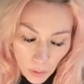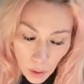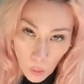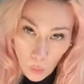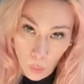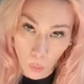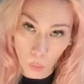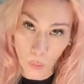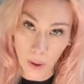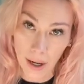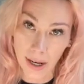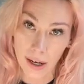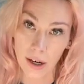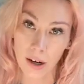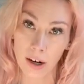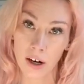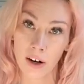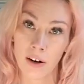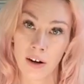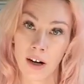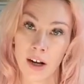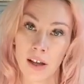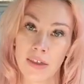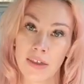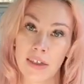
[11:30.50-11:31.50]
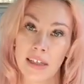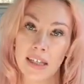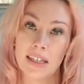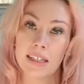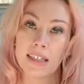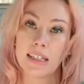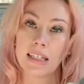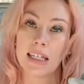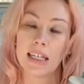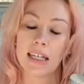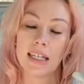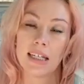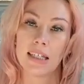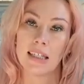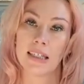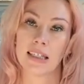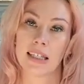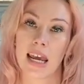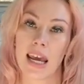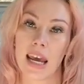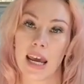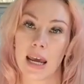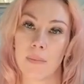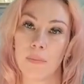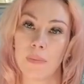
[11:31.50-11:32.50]
Where this is
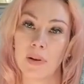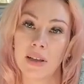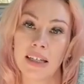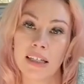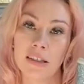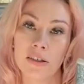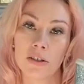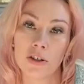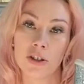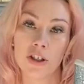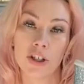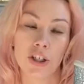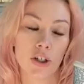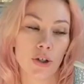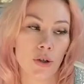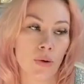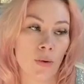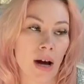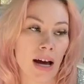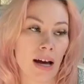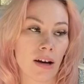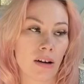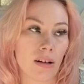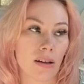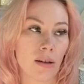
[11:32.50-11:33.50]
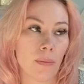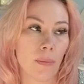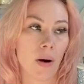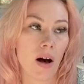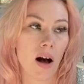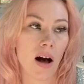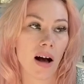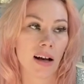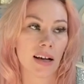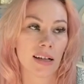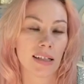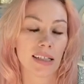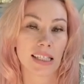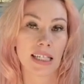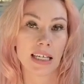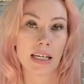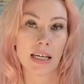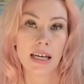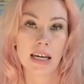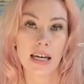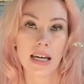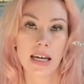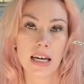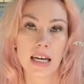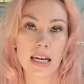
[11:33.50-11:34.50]
a pleaser shoe out of the box.
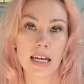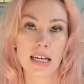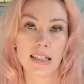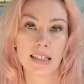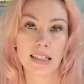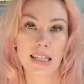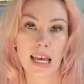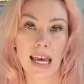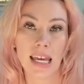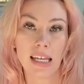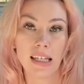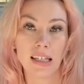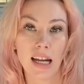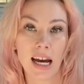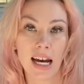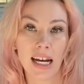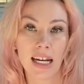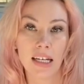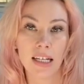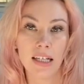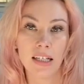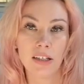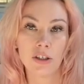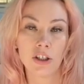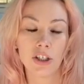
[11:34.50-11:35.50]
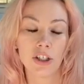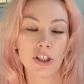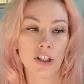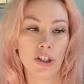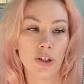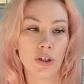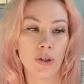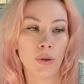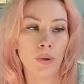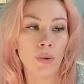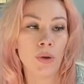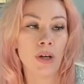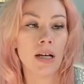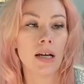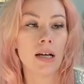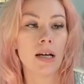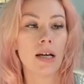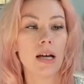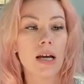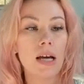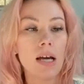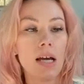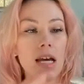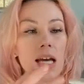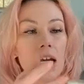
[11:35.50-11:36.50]
It's a 9-inch shoe.
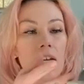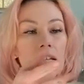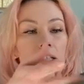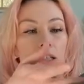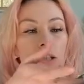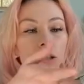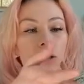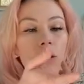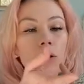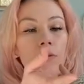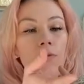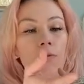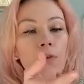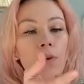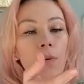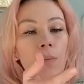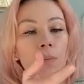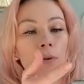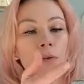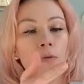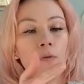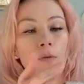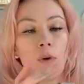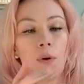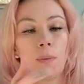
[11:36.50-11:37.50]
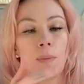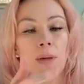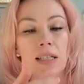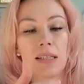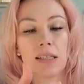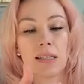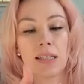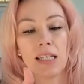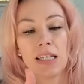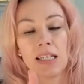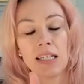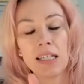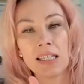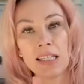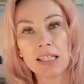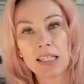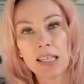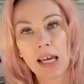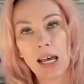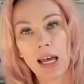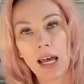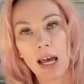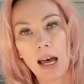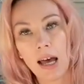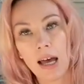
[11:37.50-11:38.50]
It's good for performances,
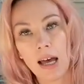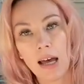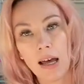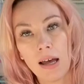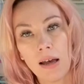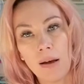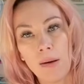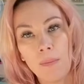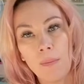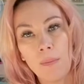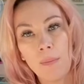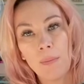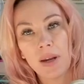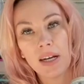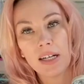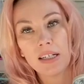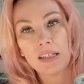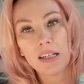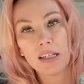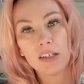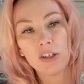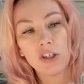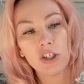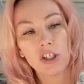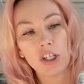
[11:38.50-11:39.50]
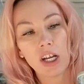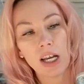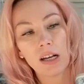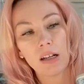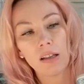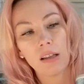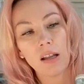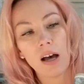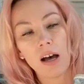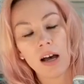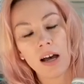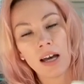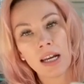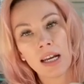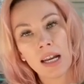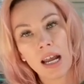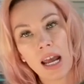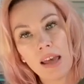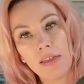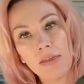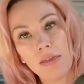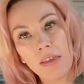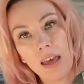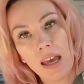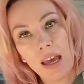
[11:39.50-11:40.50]
but it does shed a lot,
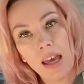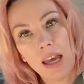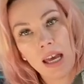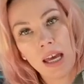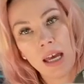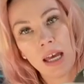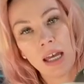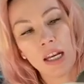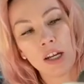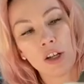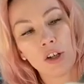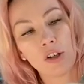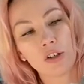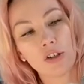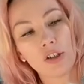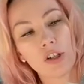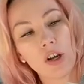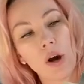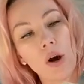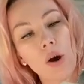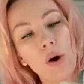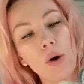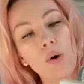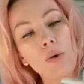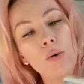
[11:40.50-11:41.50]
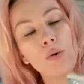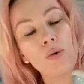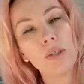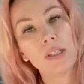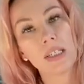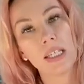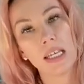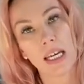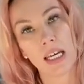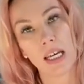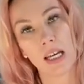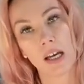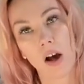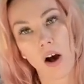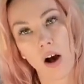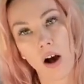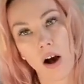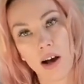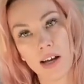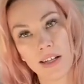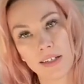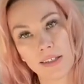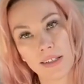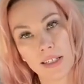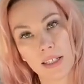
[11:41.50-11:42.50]
and then your toes get
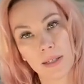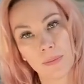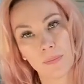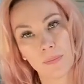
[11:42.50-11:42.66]
caught.